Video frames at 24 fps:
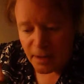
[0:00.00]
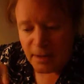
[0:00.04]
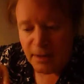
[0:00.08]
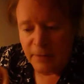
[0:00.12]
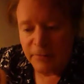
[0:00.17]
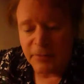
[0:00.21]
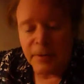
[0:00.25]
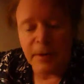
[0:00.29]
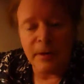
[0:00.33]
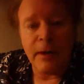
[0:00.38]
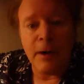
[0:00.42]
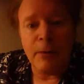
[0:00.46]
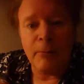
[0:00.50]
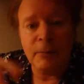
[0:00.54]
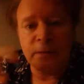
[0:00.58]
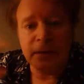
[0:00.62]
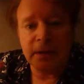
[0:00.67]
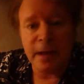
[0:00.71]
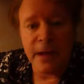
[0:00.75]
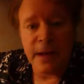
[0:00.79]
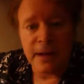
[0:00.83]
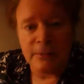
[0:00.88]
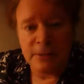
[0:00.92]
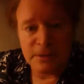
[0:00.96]
figure out what
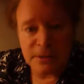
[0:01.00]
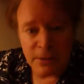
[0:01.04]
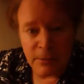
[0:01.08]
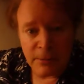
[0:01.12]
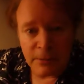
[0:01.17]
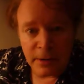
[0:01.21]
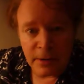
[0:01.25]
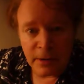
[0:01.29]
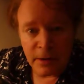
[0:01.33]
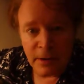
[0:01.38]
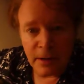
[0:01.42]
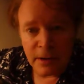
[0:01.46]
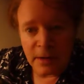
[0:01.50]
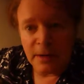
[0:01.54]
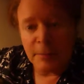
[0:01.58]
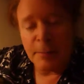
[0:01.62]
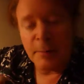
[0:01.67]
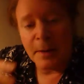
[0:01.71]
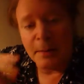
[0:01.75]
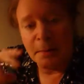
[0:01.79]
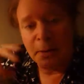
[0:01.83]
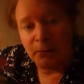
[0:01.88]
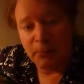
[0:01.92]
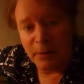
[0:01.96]
the heck was going on and
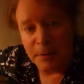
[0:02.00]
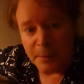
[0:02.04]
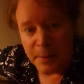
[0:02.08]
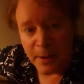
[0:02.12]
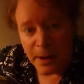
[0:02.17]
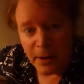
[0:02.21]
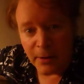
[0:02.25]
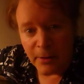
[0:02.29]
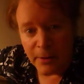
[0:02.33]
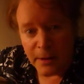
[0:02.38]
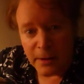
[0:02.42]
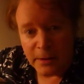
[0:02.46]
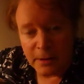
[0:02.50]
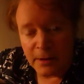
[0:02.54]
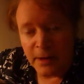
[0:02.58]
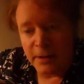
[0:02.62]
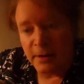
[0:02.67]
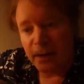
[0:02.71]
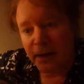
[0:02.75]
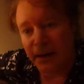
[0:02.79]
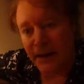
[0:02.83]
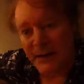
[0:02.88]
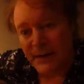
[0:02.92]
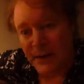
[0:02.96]
maybe repair it.
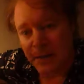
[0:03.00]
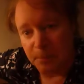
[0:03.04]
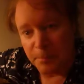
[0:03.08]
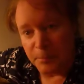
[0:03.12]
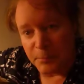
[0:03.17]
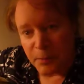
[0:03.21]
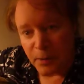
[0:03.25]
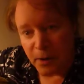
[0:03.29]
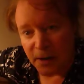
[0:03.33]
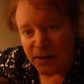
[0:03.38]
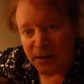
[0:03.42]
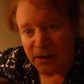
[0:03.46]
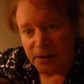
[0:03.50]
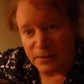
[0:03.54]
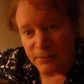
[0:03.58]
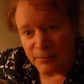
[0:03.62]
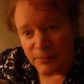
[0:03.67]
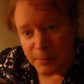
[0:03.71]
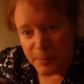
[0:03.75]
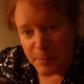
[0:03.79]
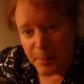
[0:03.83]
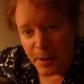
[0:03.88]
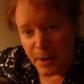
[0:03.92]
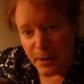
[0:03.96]
And then in the process of
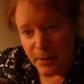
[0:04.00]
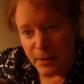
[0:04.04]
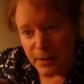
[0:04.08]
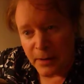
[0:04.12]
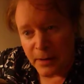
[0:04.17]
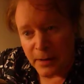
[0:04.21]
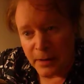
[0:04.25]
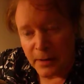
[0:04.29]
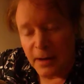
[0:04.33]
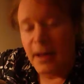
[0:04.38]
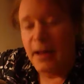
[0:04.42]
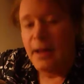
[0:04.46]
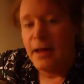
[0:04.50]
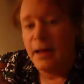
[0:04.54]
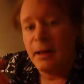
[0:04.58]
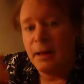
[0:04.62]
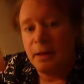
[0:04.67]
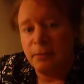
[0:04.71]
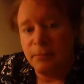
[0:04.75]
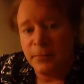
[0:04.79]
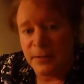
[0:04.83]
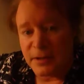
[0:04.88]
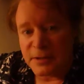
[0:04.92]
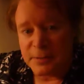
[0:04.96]
repairing it,
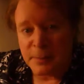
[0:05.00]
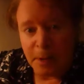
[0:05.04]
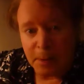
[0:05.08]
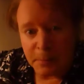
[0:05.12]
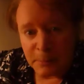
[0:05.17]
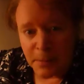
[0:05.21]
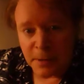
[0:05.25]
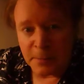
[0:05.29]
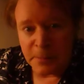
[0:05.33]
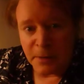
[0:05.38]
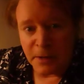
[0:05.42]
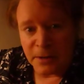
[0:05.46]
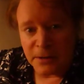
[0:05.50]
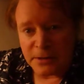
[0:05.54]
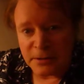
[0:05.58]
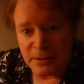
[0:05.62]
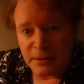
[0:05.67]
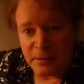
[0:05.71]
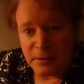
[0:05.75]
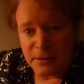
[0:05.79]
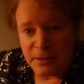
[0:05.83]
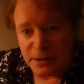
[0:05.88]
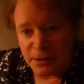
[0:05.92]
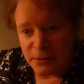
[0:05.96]
fix my blood
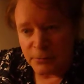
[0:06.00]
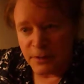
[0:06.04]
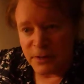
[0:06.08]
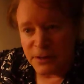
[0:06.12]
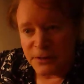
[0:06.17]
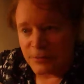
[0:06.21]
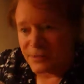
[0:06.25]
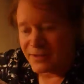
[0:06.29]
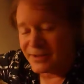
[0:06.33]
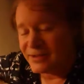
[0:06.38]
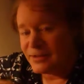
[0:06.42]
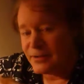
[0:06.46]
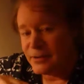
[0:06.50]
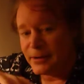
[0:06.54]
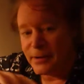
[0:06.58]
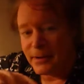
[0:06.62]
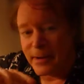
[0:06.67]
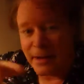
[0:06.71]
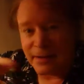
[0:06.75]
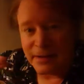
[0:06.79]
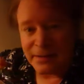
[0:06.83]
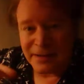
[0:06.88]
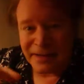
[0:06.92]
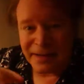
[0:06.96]
pressure situation so I don't
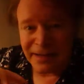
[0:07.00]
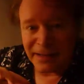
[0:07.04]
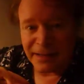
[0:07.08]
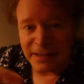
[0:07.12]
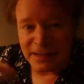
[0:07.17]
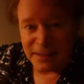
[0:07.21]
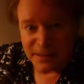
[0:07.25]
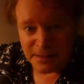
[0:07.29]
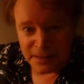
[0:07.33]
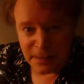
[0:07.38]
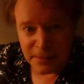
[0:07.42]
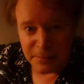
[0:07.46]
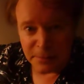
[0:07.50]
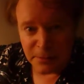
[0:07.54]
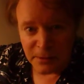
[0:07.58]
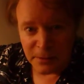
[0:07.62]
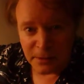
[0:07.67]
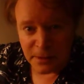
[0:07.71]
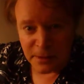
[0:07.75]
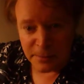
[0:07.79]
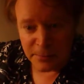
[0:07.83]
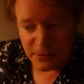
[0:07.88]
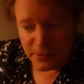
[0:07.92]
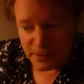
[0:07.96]
have to take lisinopril
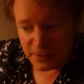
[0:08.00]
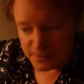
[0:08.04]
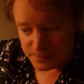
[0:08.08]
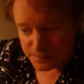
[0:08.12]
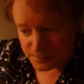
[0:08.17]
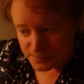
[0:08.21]
anymore.